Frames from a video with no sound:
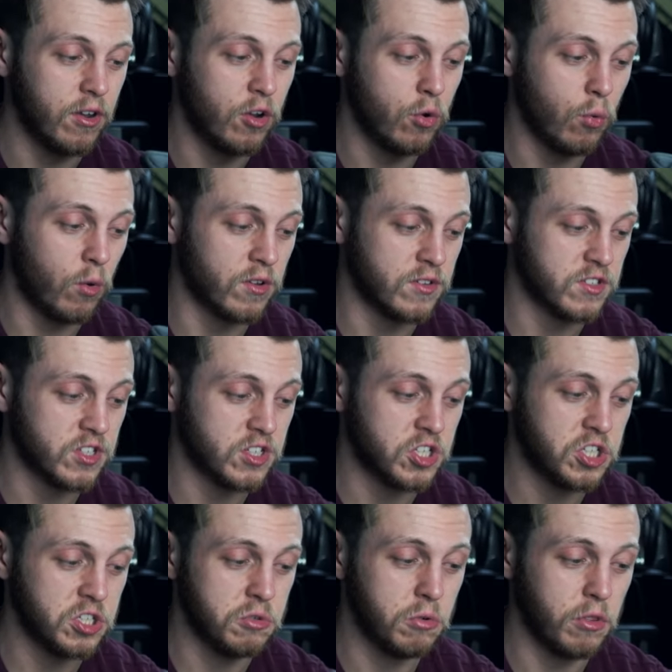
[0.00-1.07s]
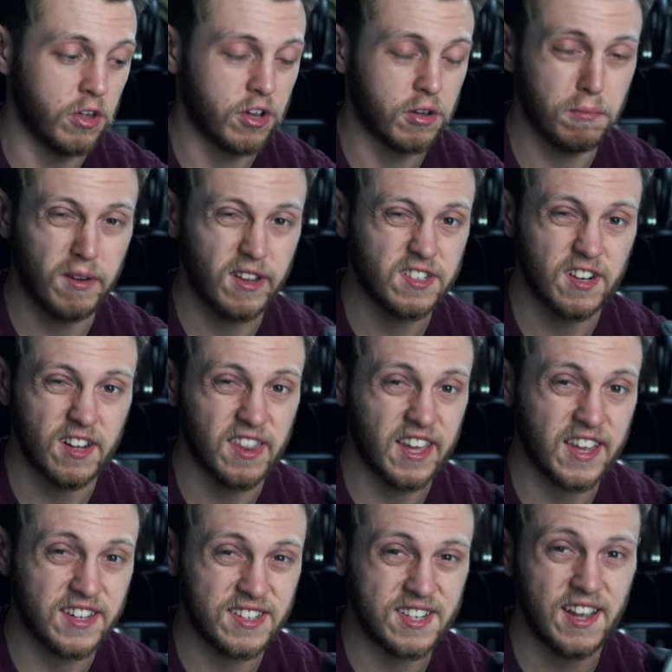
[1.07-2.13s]
who wants a shoe that can basically they
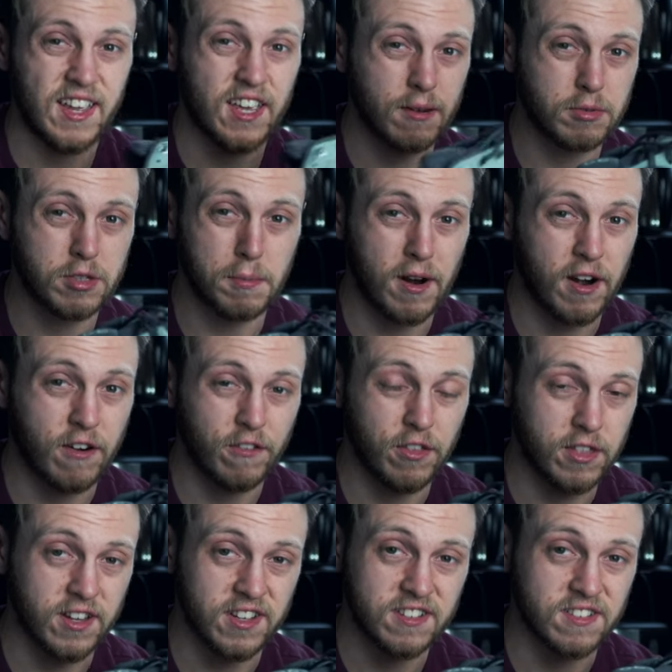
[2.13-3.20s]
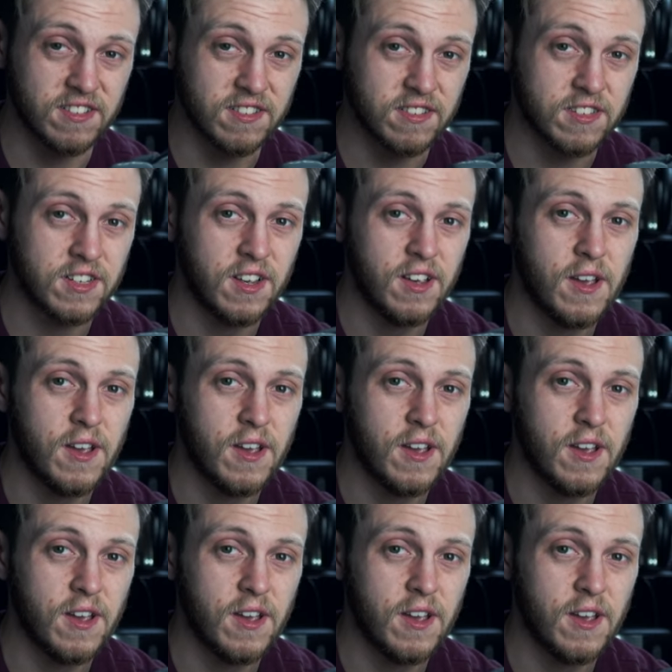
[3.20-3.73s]
can take up to marathon distance.